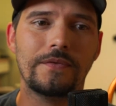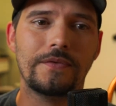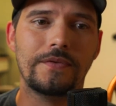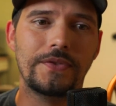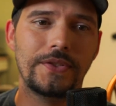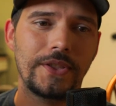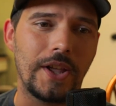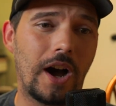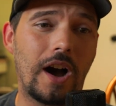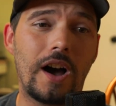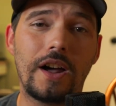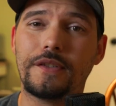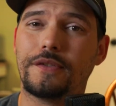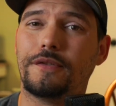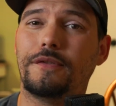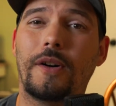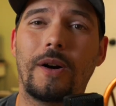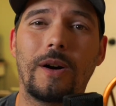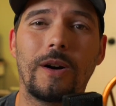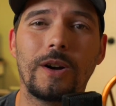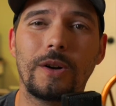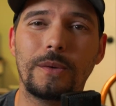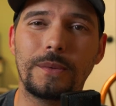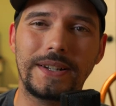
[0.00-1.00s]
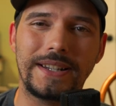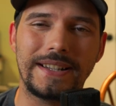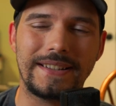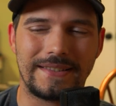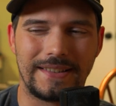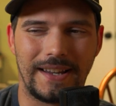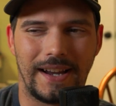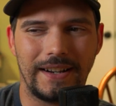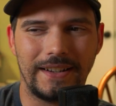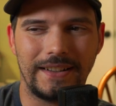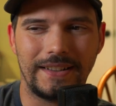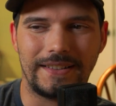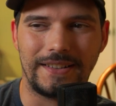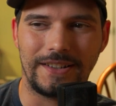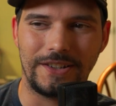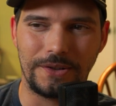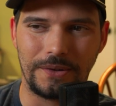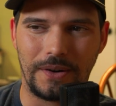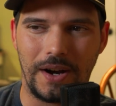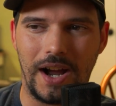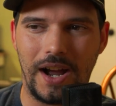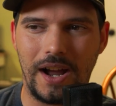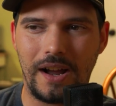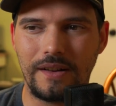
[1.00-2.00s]
not far we decided to
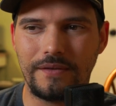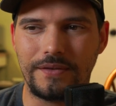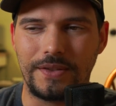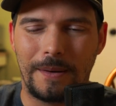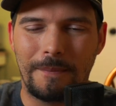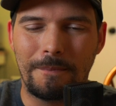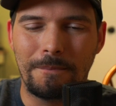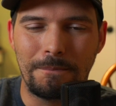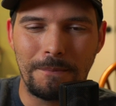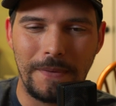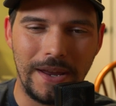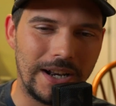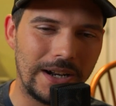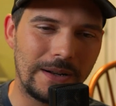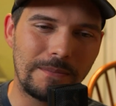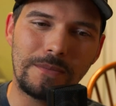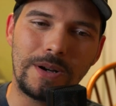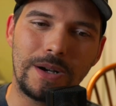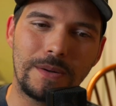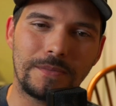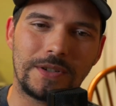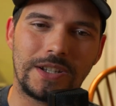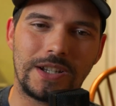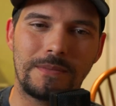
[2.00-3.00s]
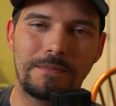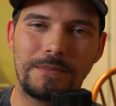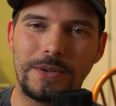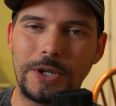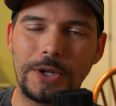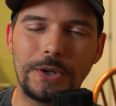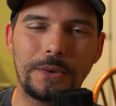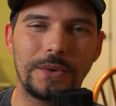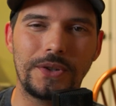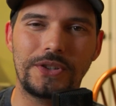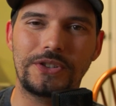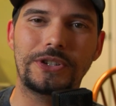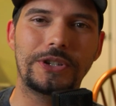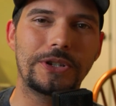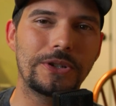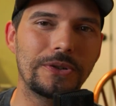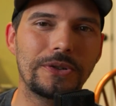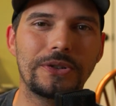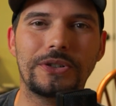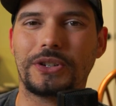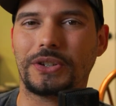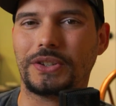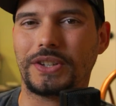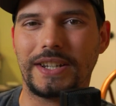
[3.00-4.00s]
drive, the minimum commute was
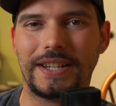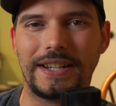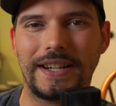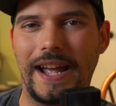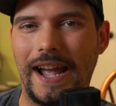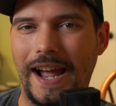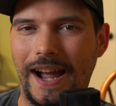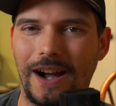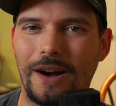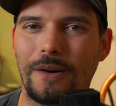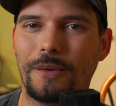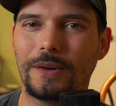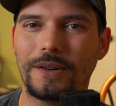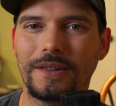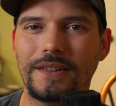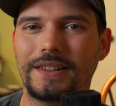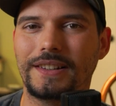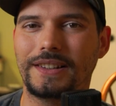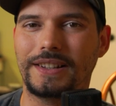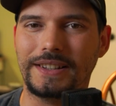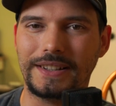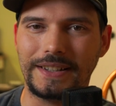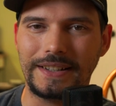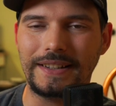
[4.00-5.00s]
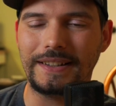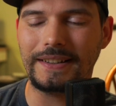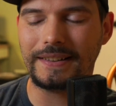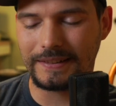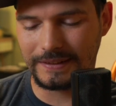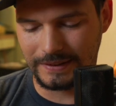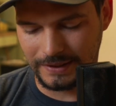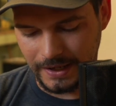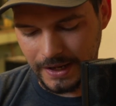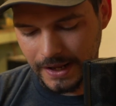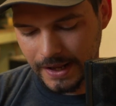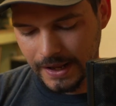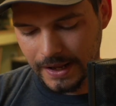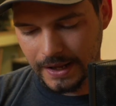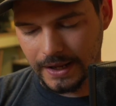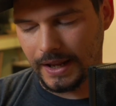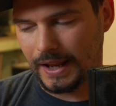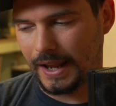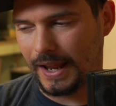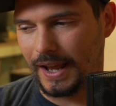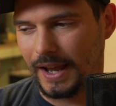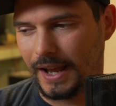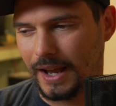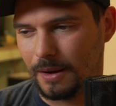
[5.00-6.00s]
usually an hour at least,
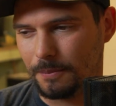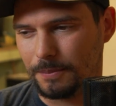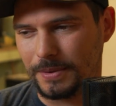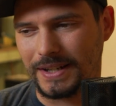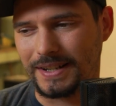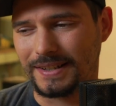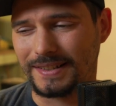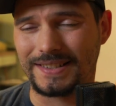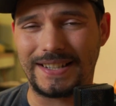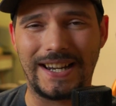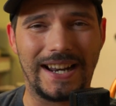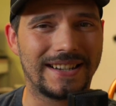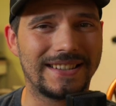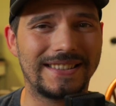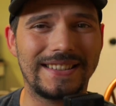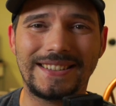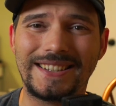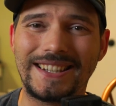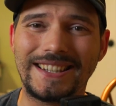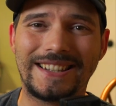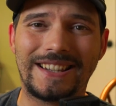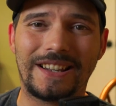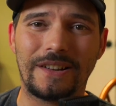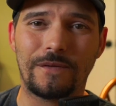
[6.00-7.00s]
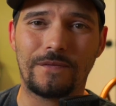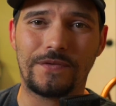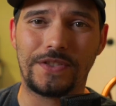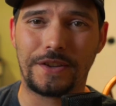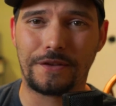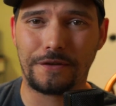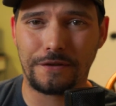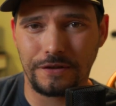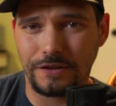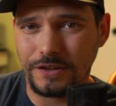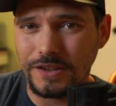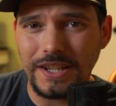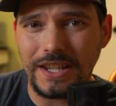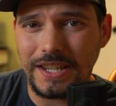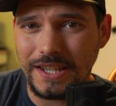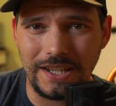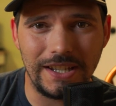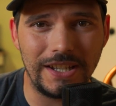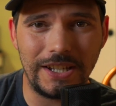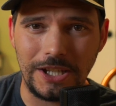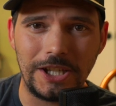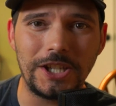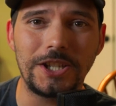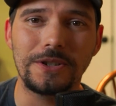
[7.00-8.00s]
because Texas is
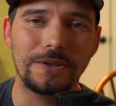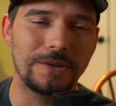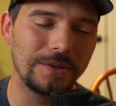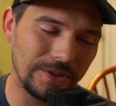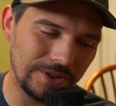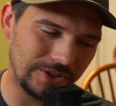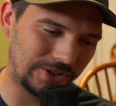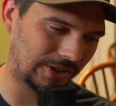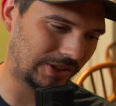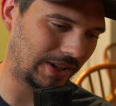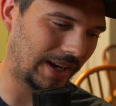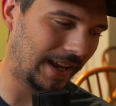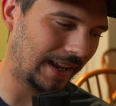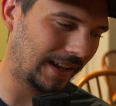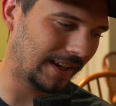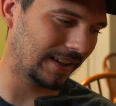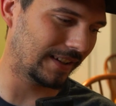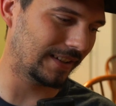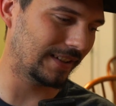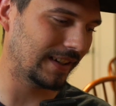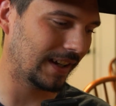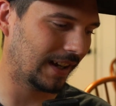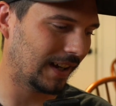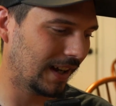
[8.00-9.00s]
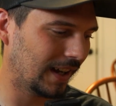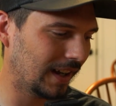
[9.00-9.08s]
freaking huge. And